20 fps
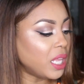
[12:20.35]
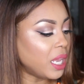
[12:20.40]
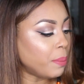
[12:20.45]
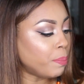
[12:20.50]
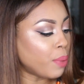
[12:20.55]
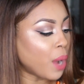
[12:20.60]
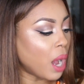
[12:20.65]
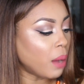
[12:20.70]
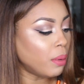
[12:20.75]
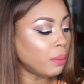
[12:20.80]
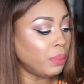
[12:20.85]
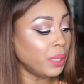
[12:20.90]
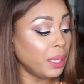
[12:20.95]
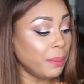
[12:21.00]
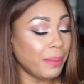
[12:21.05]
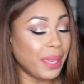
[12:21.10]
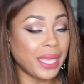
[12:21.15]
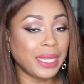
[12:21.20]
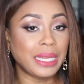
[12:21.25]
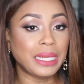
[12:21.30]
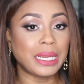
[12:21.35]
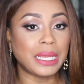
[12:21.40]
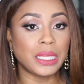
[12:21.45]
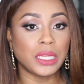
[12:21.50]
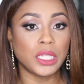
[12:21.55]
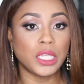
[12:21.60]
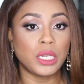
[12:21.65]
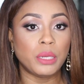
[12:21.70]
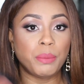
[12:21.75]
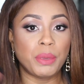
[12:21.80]
They probably made it a
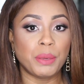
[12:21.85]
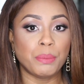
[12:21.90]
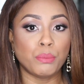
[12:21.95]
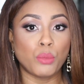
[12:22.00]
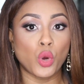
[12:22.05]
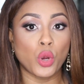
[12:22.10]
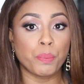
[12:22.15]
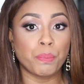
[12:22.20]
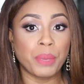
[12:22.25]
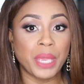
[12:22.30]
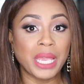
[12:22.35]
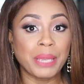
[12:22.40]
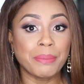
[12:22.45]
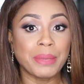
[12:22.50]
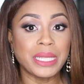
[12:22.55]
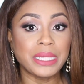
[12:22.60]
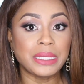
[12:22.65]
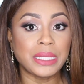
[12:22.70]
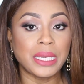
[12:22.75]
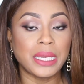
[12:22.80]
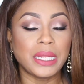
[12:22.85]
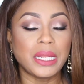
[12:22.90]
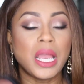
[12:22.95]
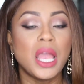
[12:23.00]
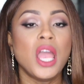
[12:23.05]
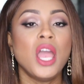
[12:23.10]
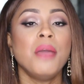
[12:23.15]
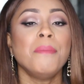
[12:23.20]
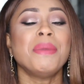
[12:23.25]
little bit more pigmented,